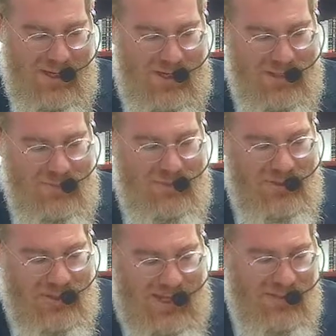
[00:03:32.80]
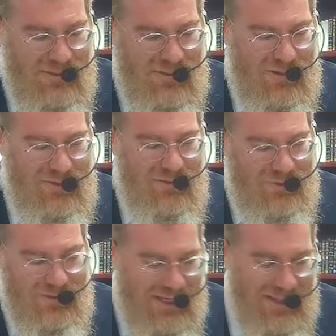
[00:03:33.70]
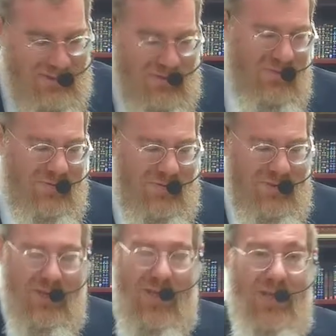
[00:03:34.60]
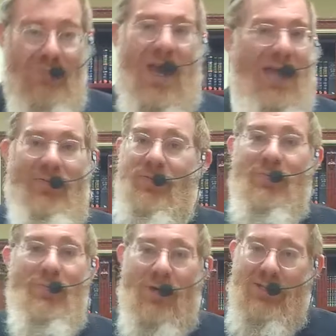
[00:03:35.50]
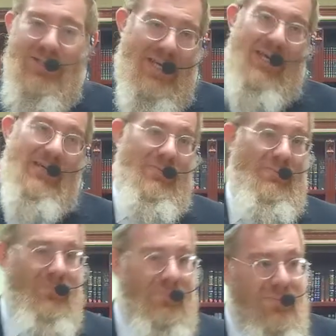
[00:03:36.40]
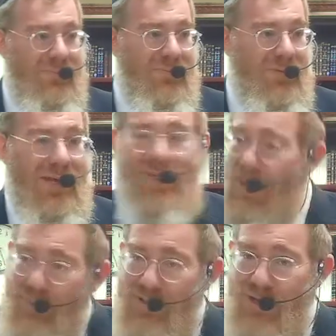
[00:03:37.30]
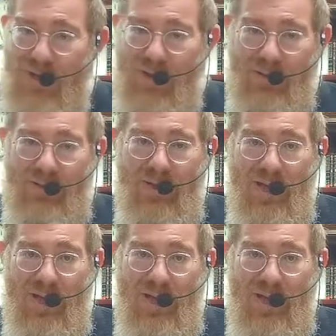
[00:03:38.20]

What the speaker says: Shebin lailo hoyu v'in lailo avad. You had it for one day, and now it's gone.